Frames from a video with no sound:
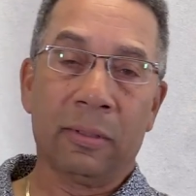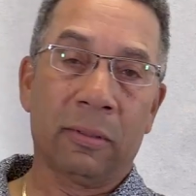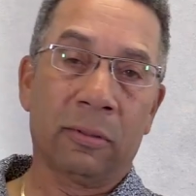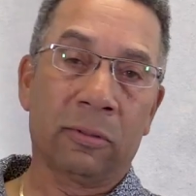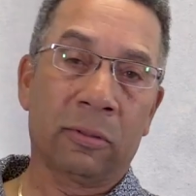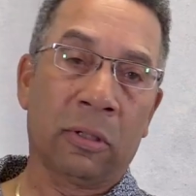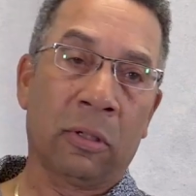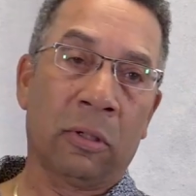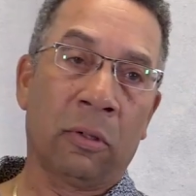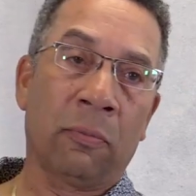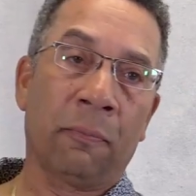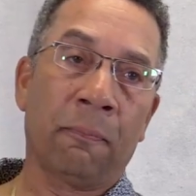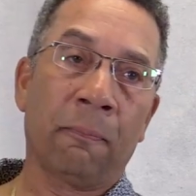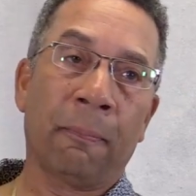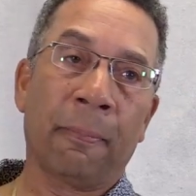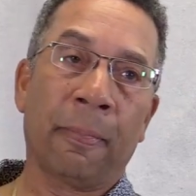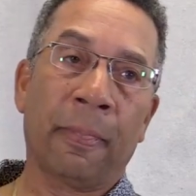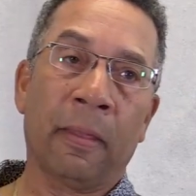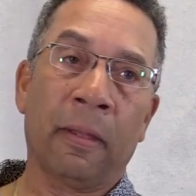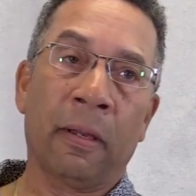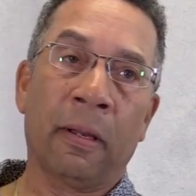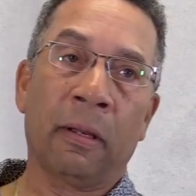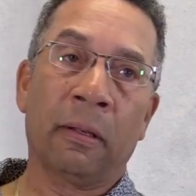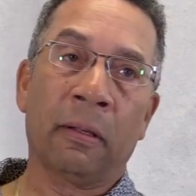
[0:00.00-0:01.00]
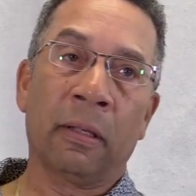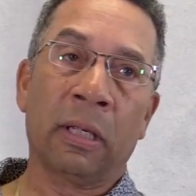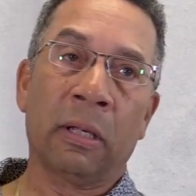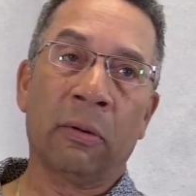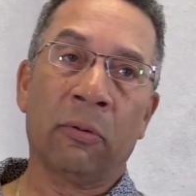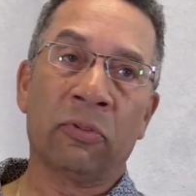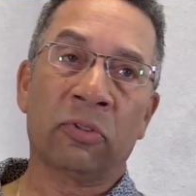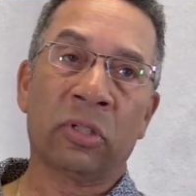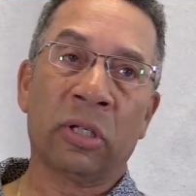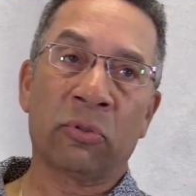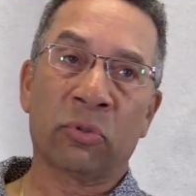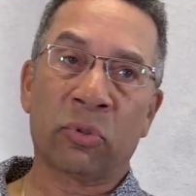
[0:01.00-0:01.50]
So the, it,
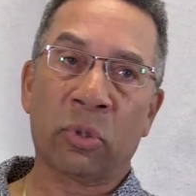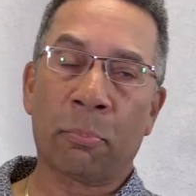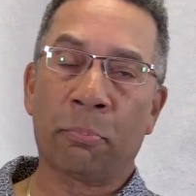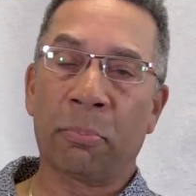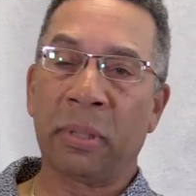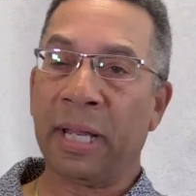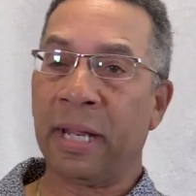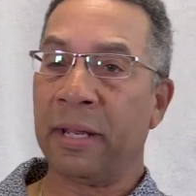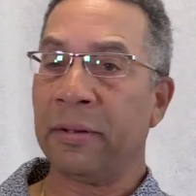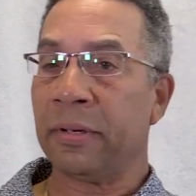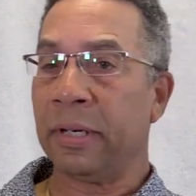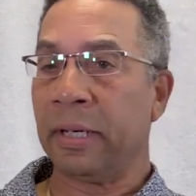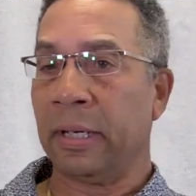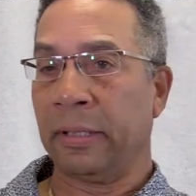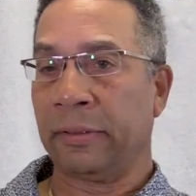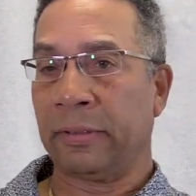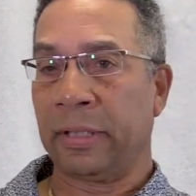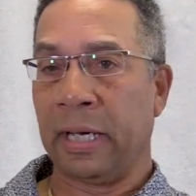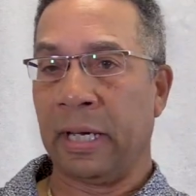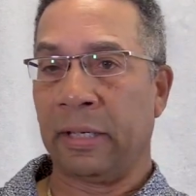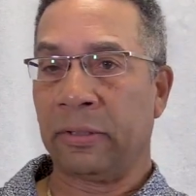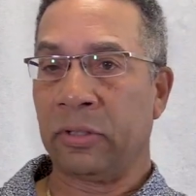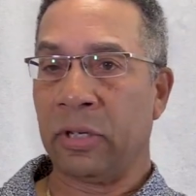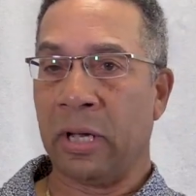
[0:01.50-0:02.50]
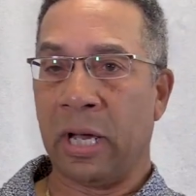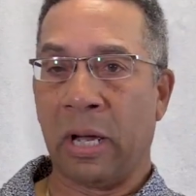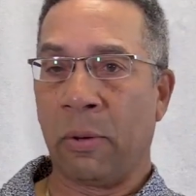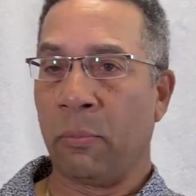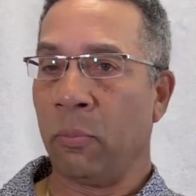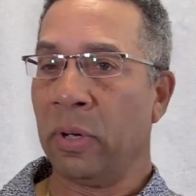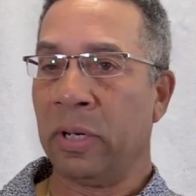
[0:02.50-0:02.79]
was, it was a blending at that time.